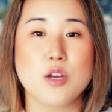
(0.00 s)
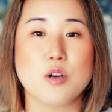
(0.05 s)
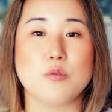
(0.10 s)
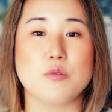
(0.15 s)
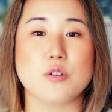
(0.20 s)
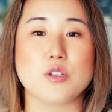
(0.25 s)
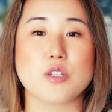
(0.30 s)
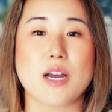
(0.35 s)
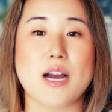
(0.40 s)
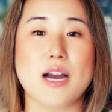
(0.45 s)

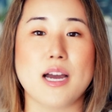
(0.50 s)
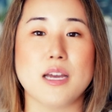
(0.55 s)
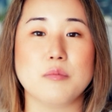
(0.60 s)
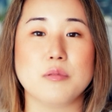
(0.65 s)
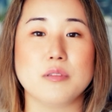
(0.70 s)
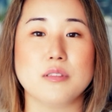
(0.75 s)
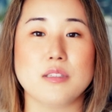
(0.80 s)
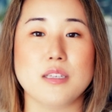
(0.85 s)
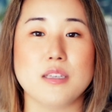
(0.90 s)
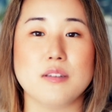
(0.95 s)
which I
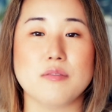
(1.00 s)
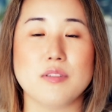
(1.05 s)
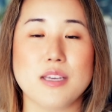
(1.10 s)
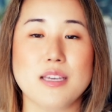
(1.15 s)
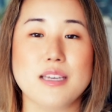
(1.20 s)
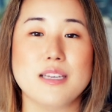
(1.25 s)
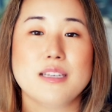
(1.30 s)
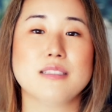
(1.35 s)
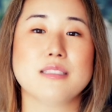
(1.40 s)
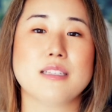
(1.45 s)
believe
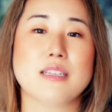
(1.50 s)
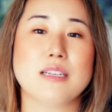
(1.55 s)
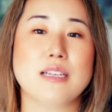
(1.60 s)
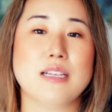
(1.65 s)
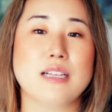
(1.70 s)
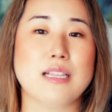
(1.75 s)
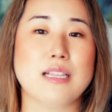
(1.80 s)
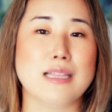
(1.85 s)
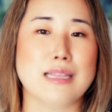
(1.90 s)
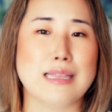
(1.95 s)
is
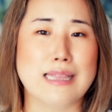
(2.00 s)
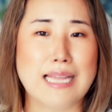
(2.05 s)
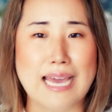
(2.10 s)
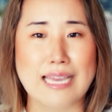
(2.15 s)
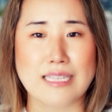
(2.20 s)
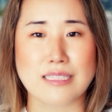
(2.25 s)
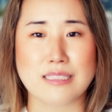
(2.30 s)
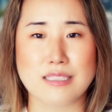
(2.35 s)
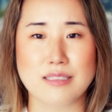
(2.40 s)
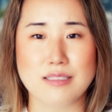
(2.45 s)

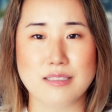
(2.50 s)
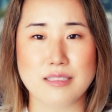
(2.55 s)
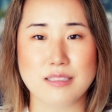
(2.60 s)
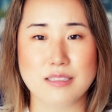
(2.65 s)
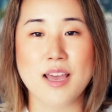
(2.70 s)
light.